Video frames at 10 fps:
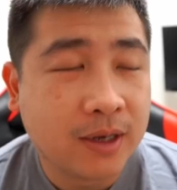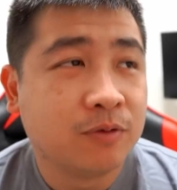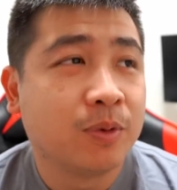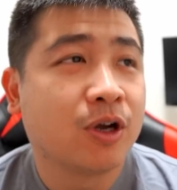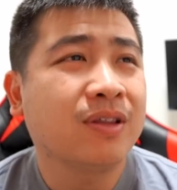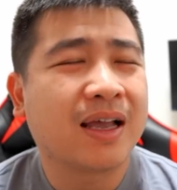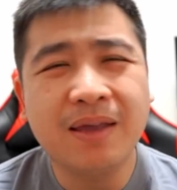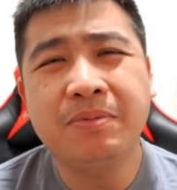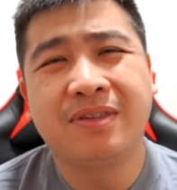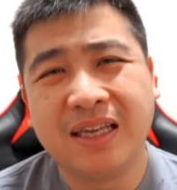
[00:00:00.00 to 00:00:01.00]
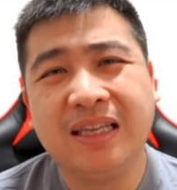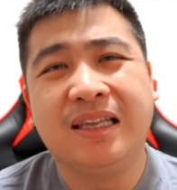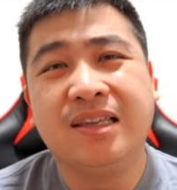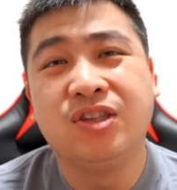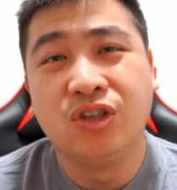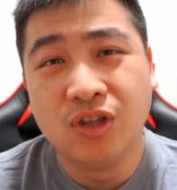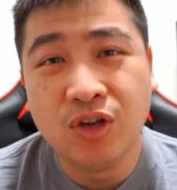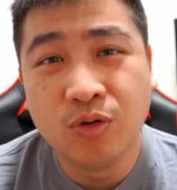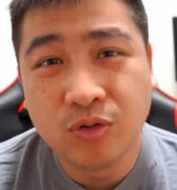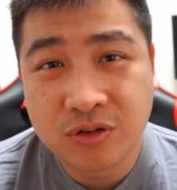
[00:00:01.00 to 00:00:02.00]
is because I keep seeing this
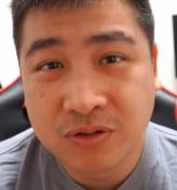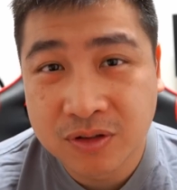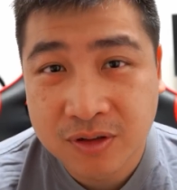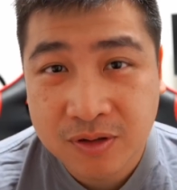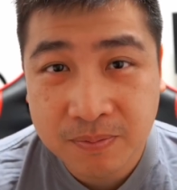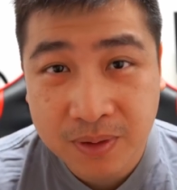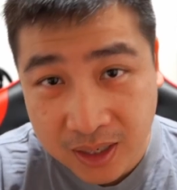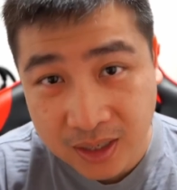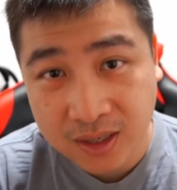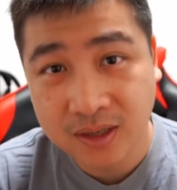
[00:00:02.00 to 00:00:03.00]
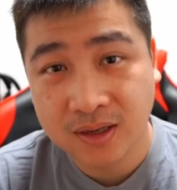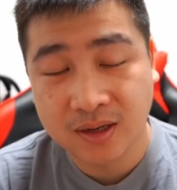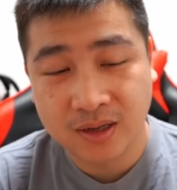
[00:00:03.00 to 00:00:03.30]
news being